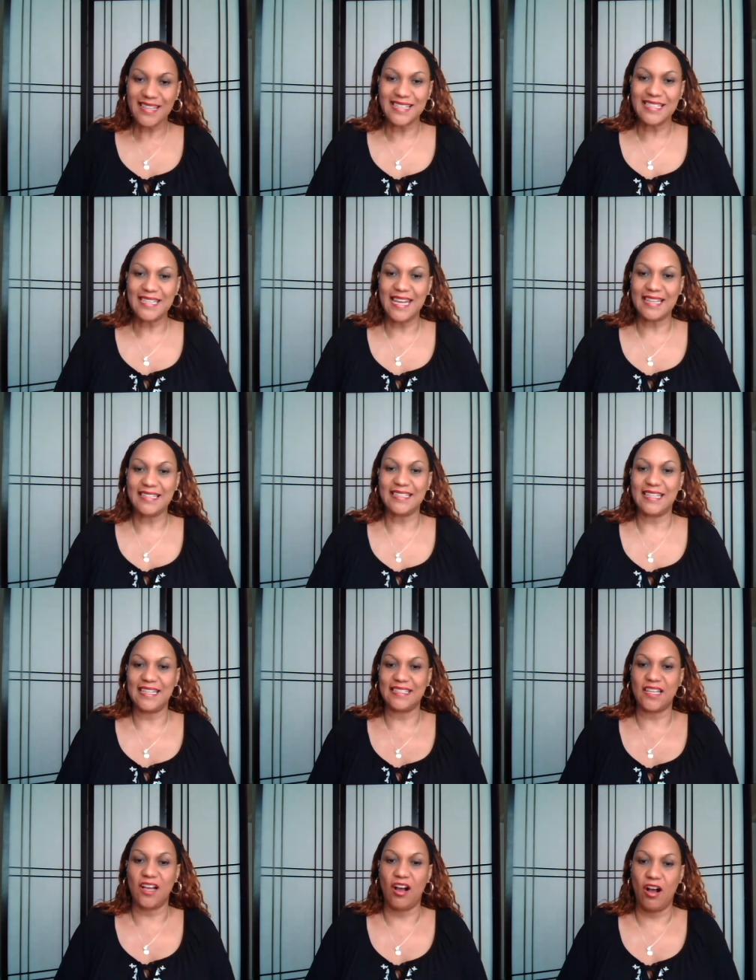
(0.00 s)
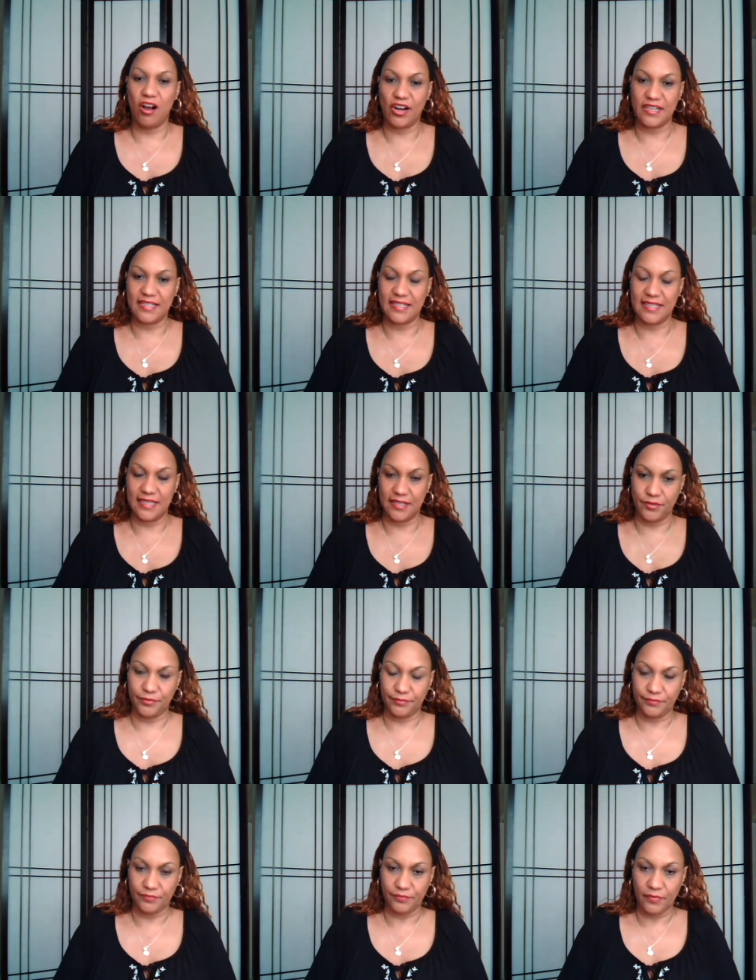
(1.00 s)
connected at the heart center,